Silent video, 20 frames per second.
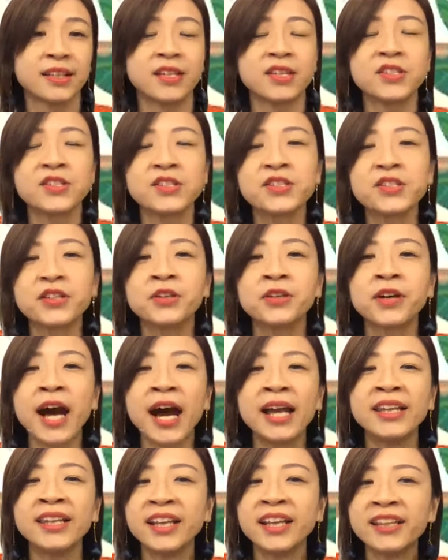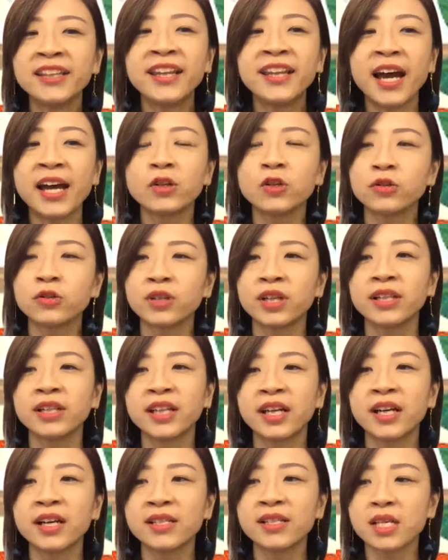So I learned that through the
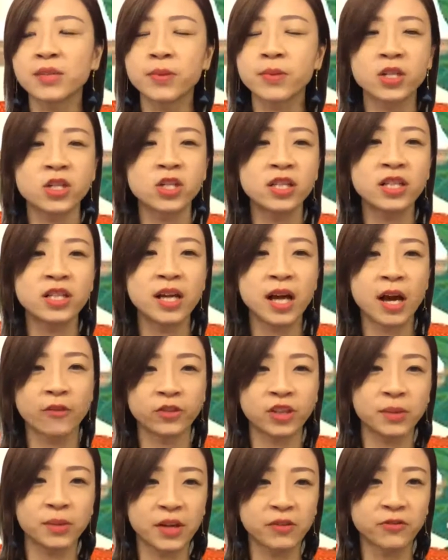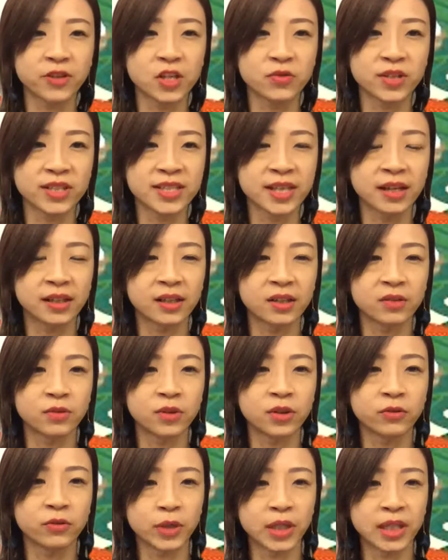years, especially after my first recital
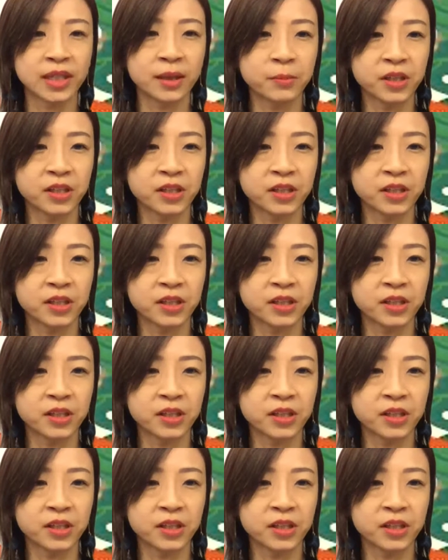with Wicked,